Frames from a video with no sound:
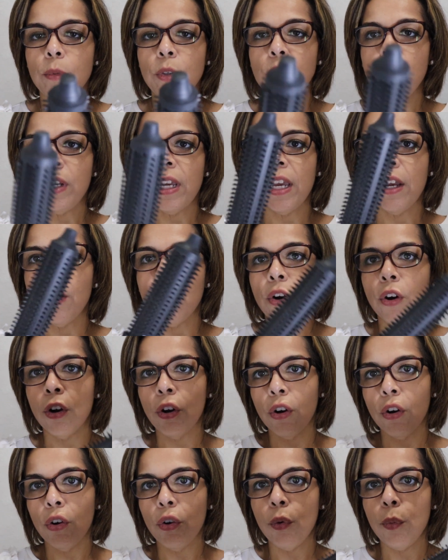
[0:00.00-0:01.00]
You can
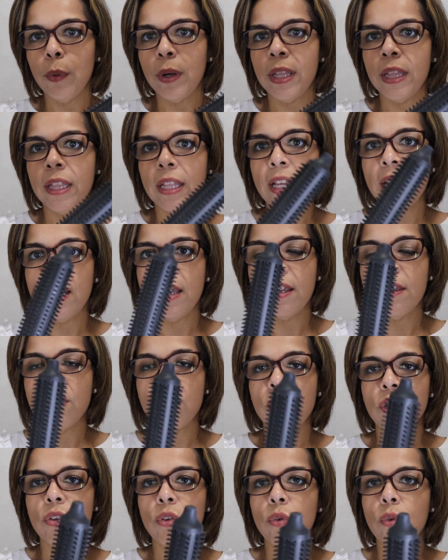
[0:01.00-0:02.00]
curl with
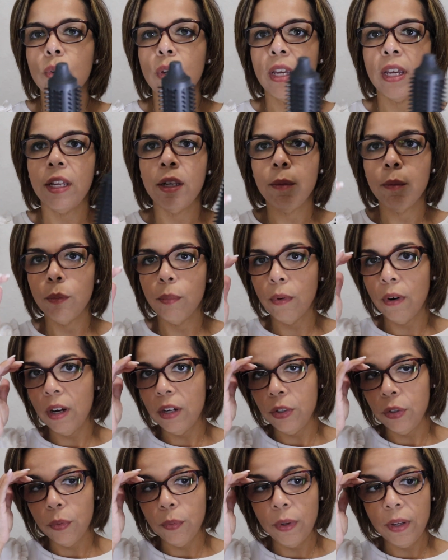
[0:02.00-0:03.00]
this, you can
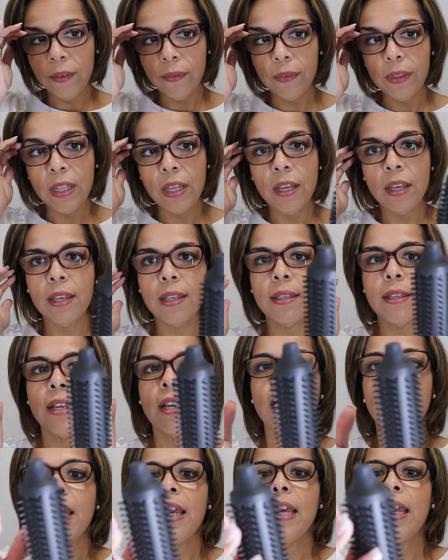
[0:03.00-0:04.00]
brush with this.
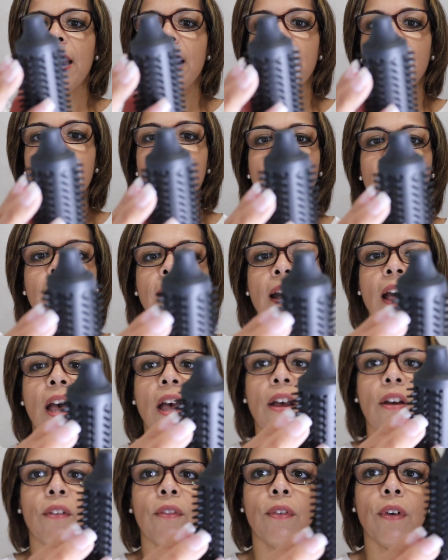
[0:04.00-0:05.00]
It does
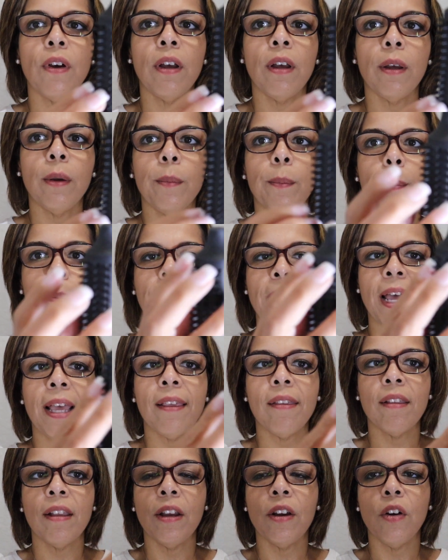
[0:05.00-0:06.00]
have
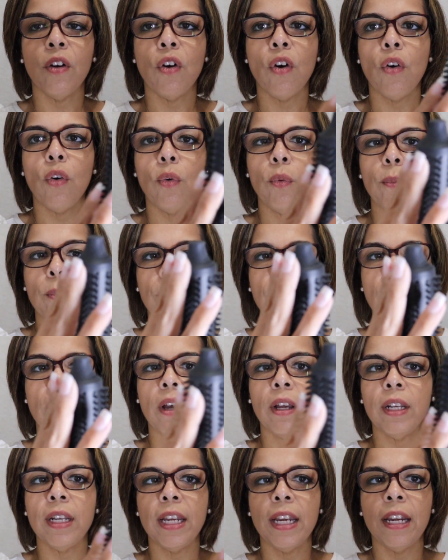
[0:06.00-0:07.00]
plastic combs
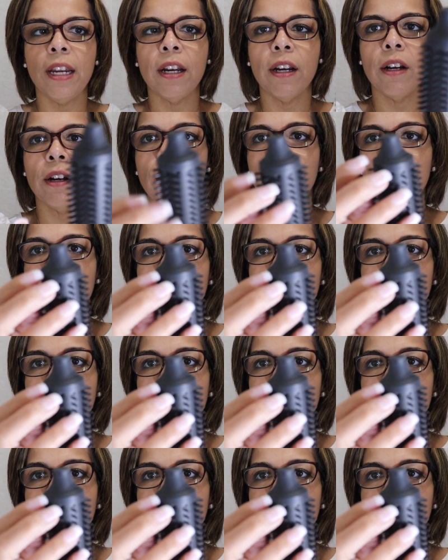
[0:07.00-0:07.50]
on here.